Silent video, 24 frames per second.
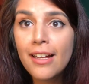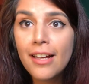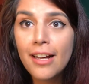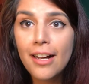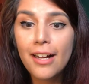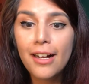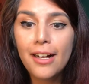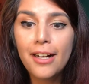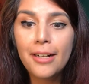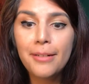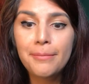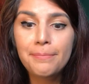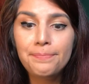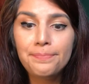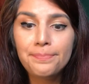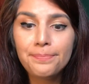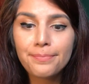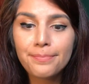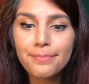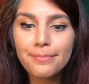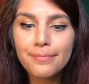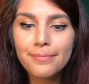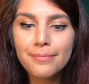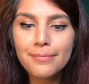
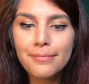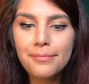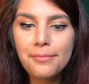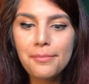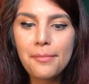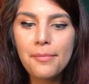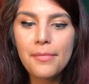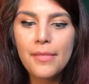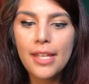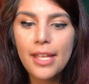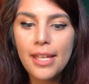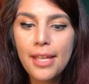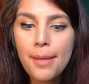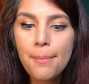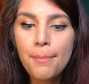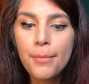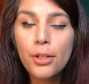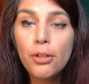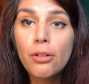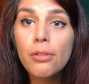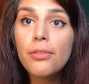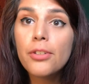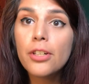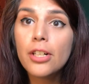But
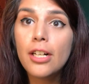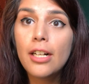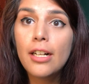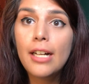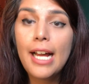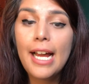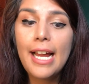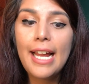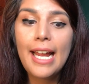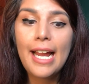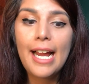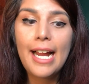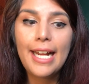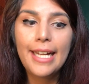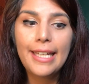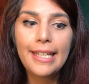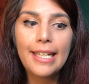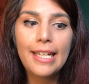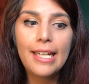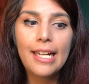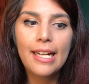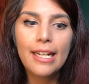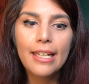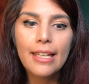overall, I
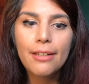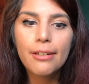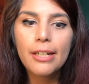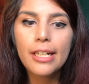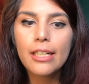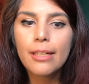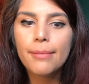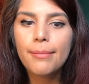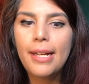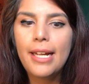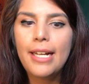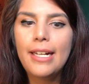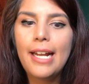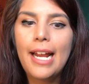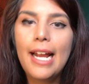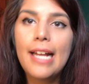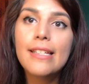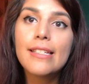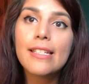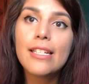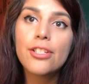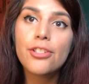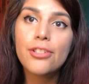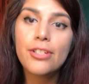highly recommend
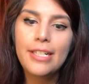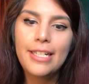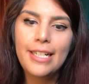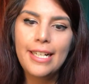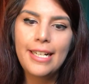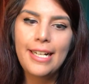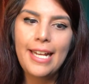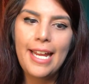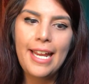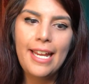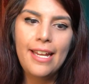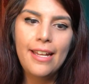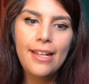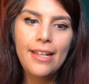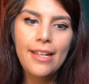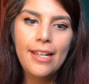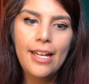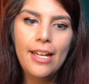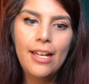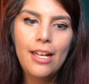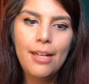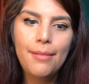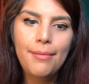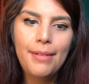Ancestry DNA.
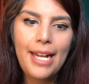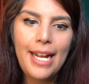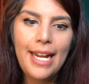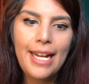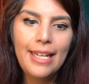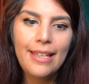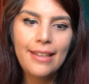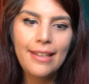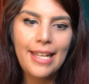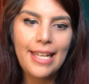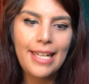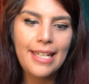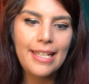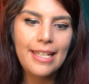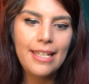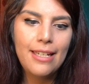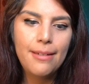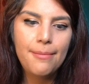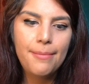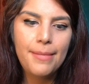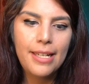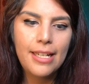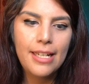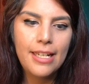I like
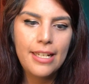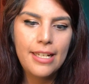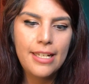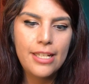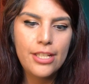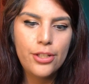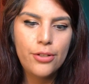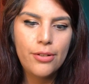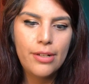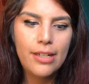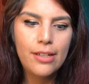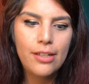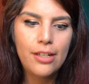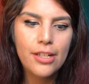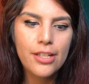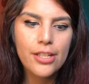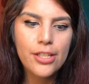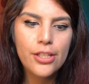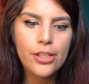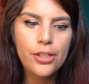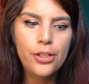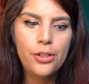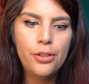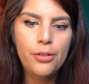it because you can
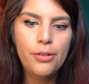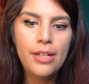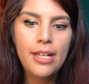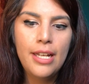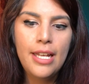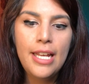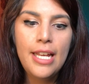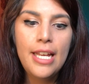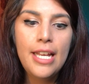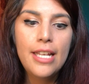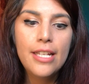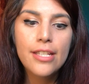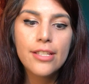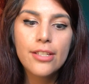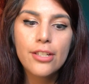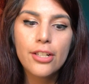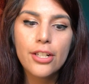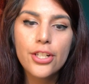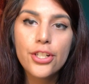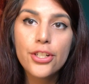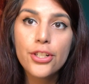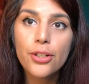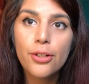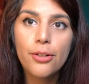also
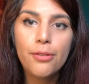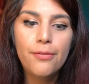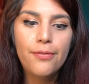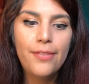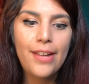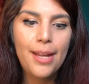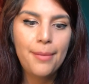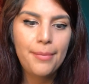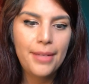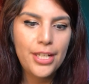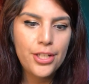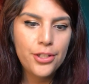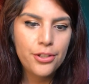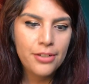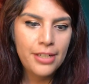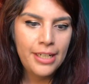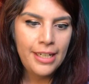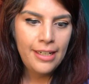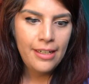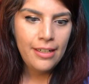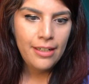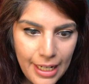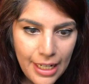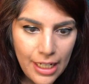start your own family
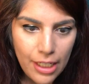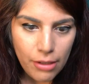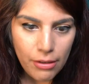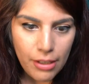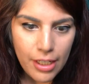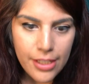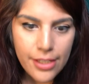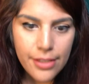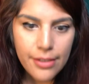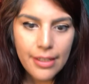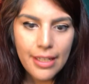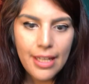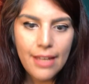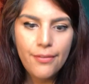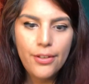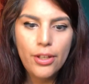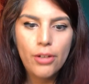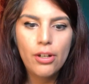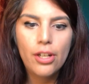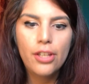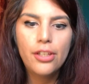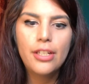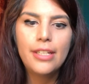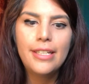tree. It'll also give you
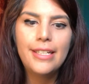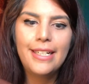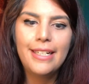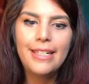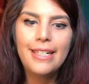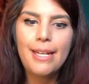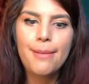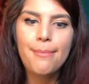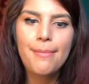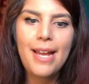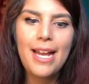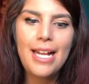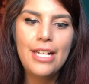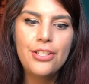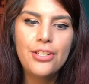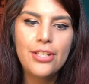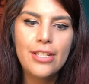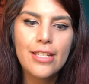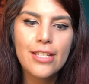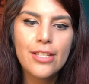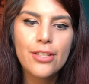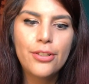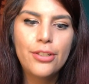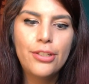other DNA
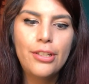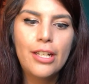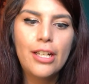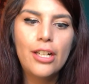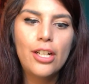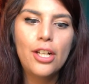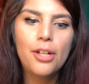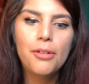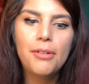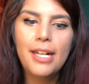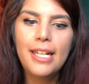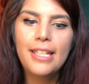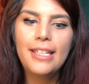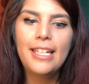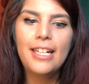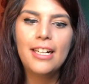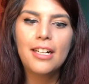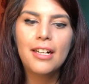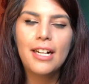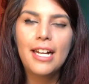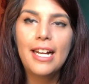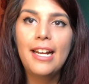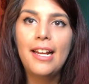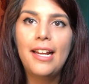matches, so you can go on
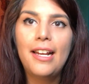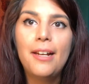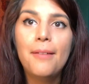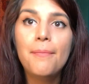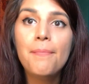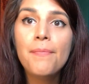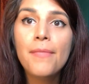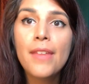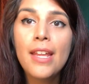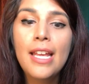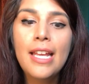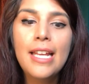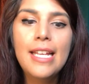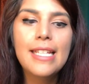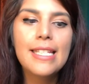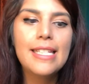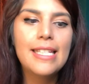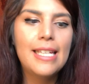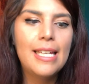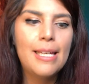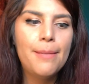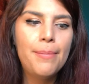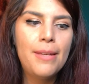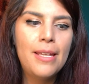there and
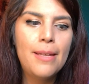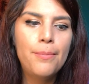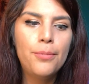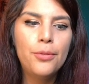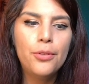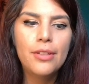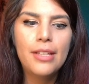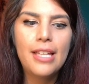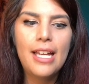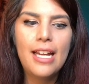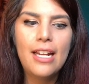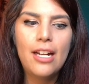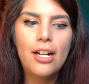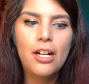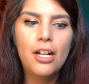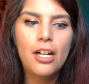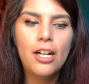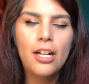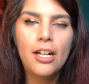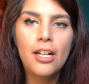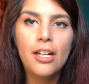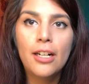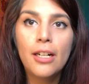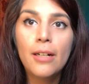see people that
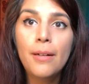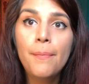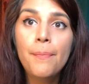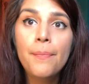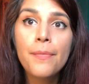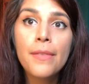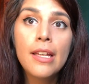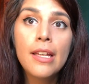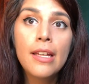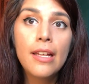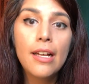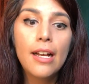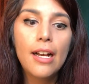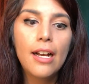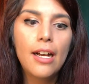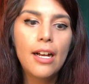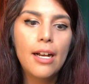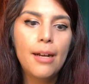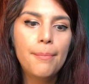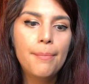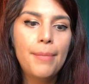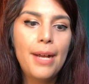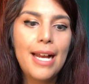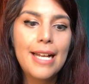are
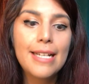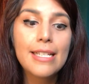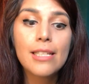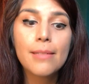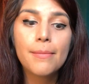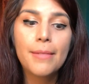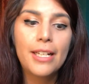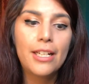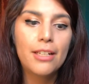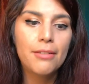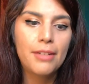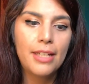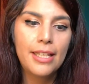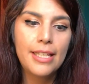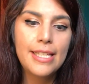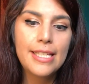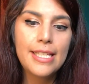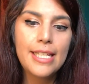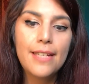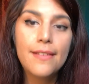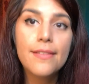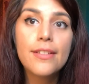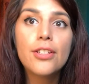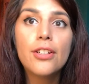possibly your
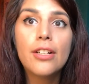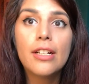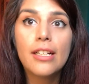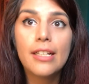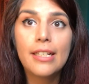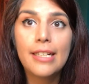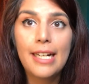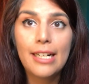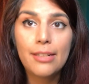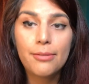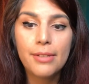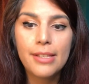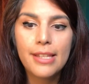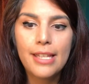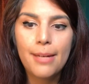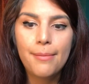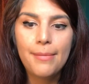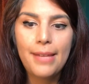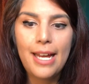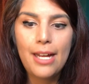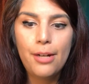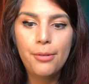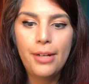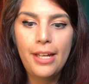relatives. You can connect with them
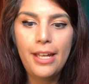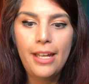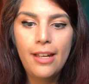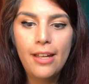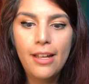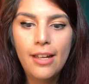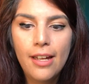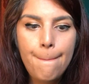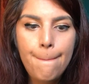that way.